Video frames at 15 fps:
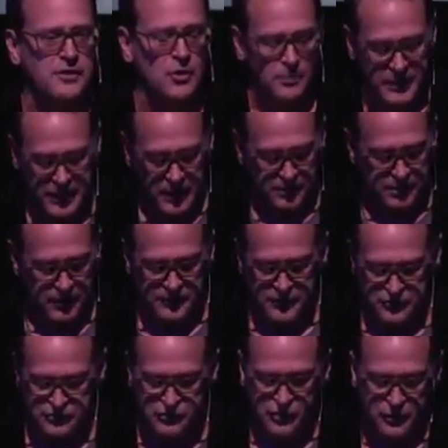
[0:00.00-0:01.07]
and they'll be up on
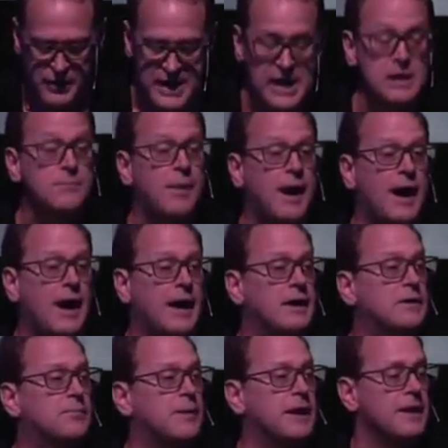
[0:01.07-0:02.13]
the screen
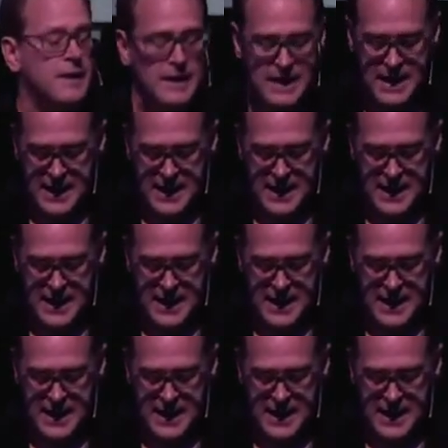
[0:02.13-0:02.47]
behind me.